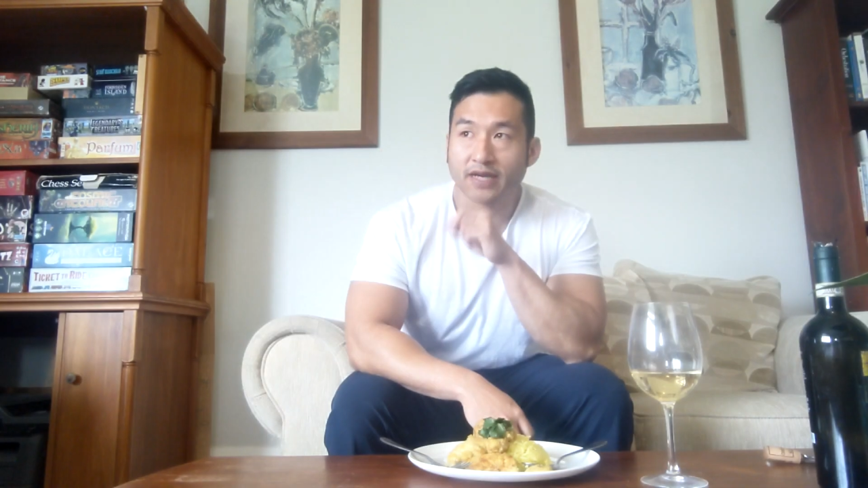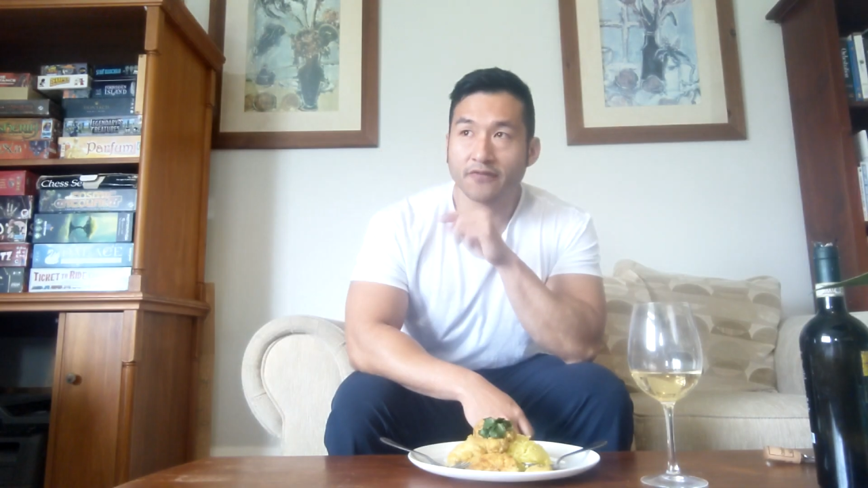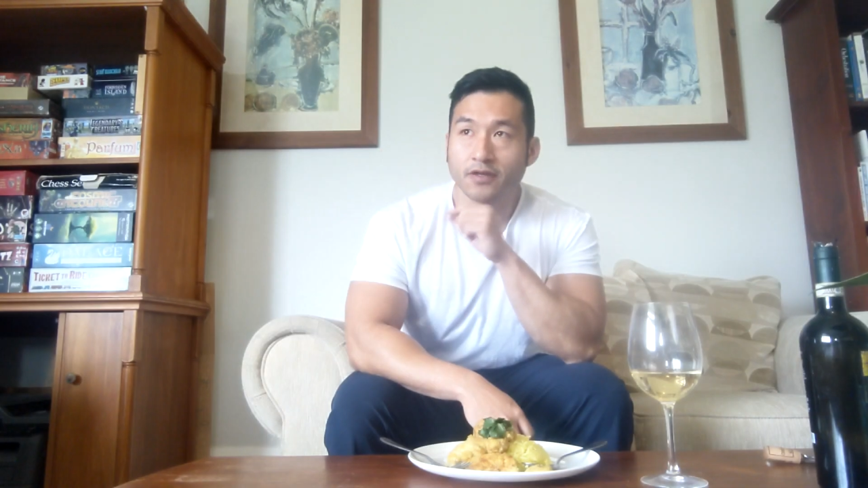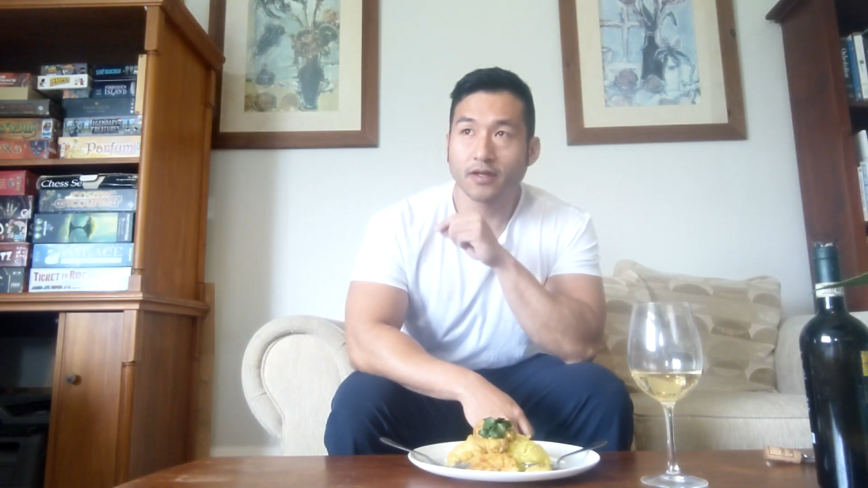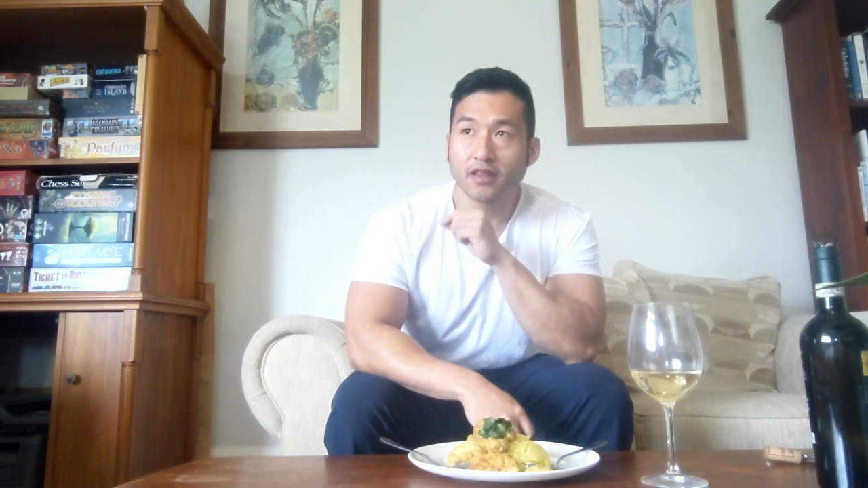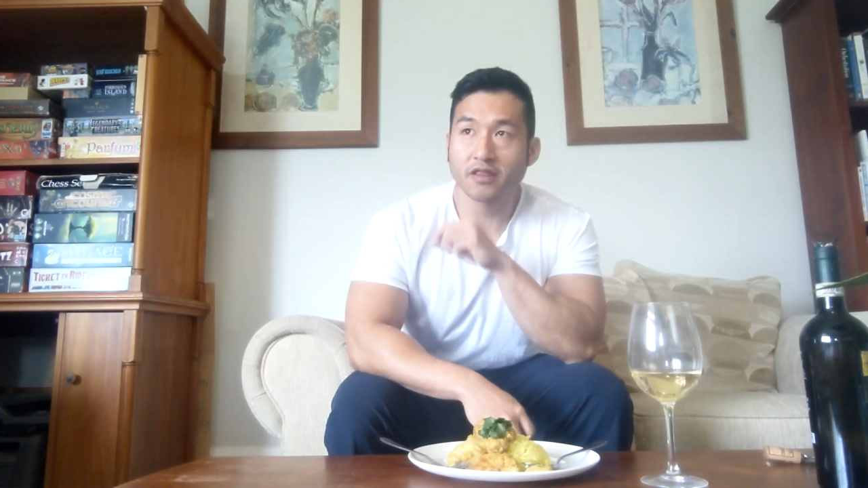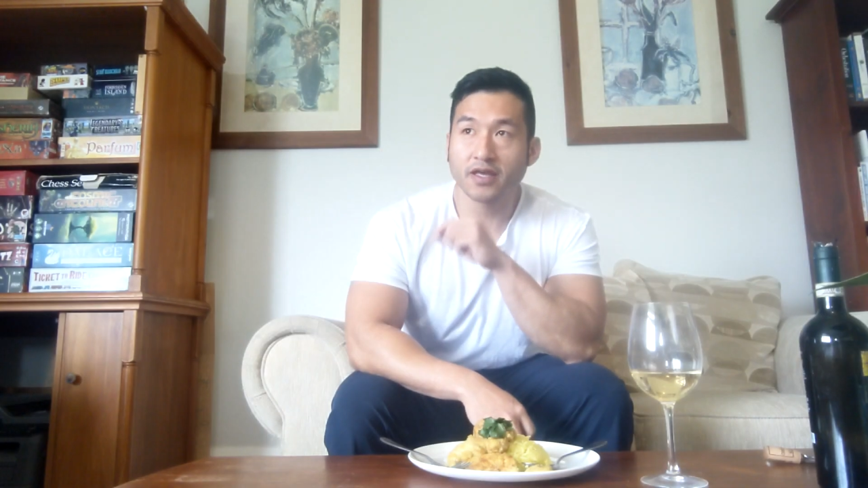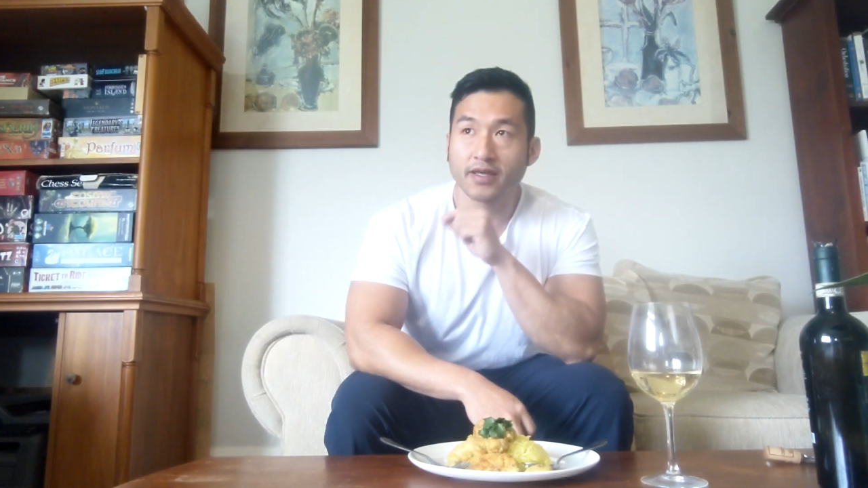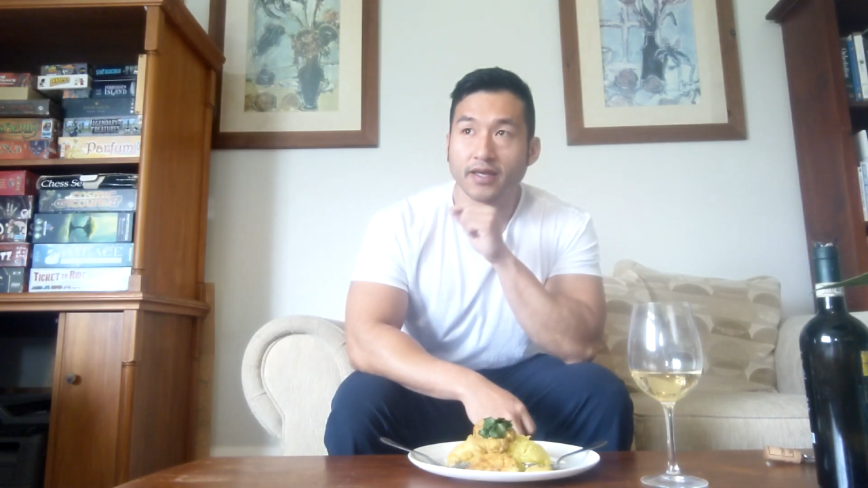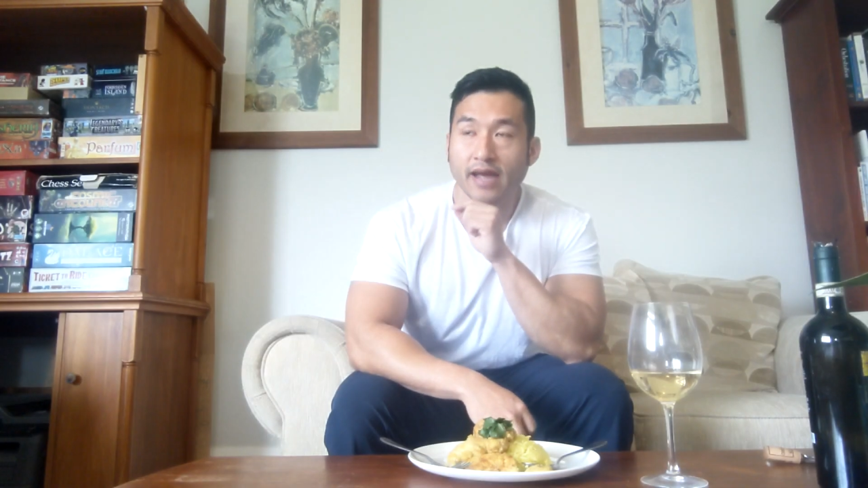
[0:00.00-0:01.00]
definitely
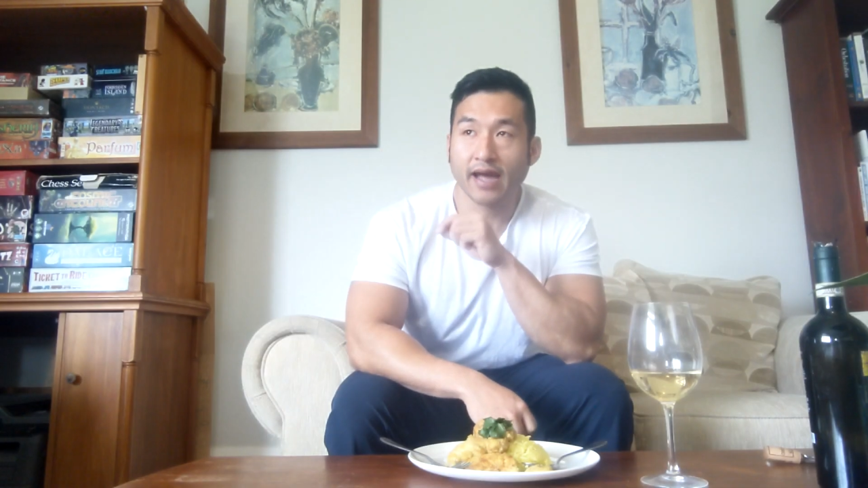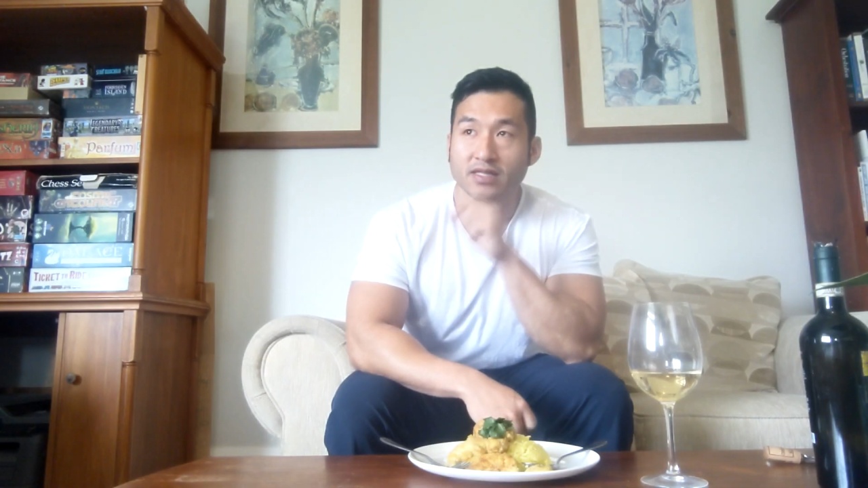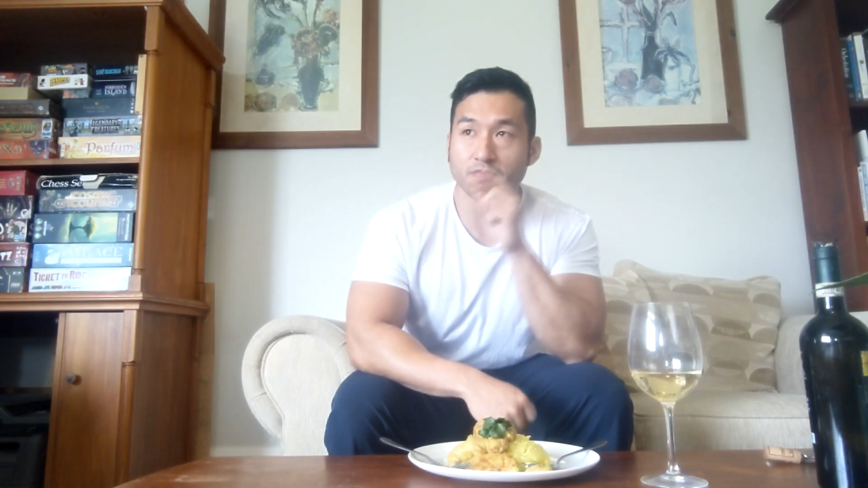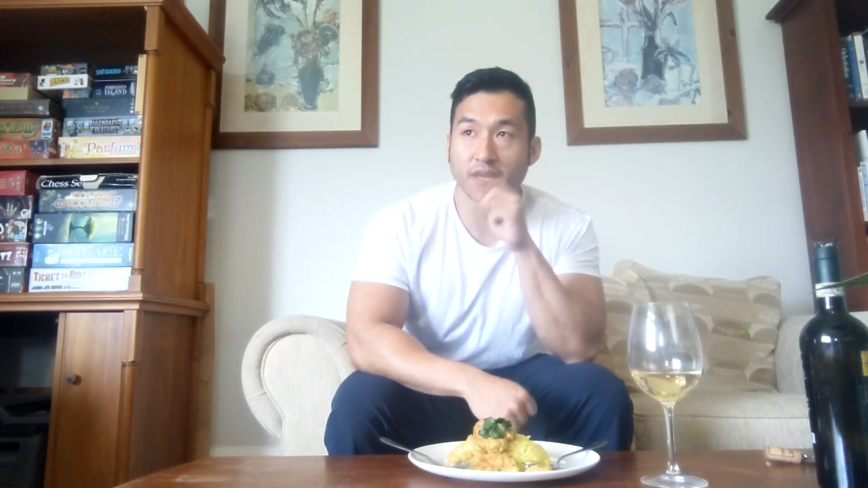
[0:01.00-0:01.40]
think it has